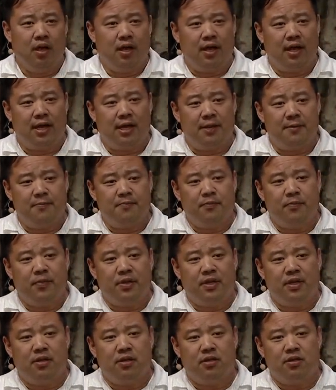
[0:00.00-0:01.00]
Um,
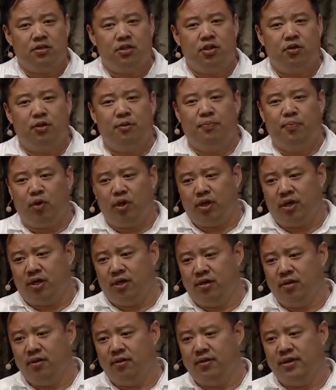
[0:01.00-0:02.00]
so the book
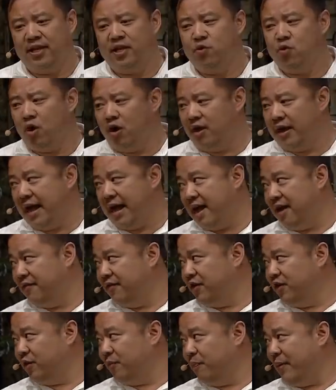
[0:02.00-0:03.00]
that you all have
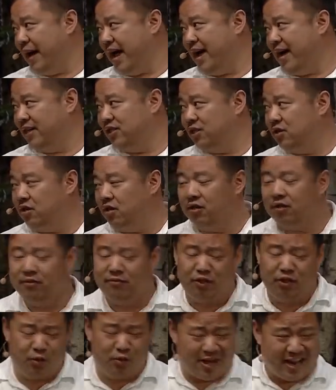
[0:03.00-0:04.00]
in your bags
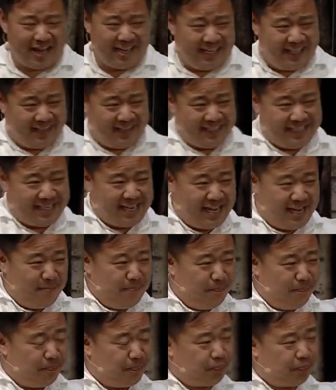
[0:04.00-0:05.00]
called You and I Eat the
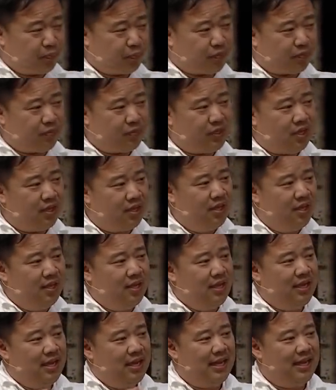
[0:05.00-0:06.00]
Same
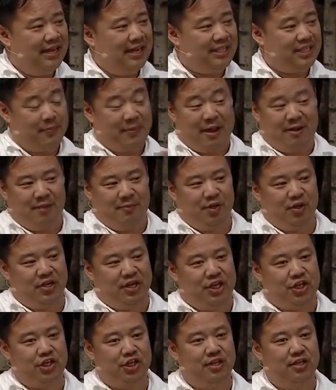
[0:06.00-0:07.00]
uh, is about
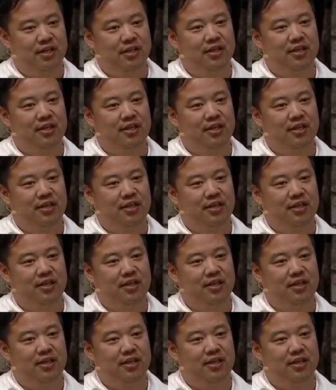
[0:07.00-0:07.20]
immigration,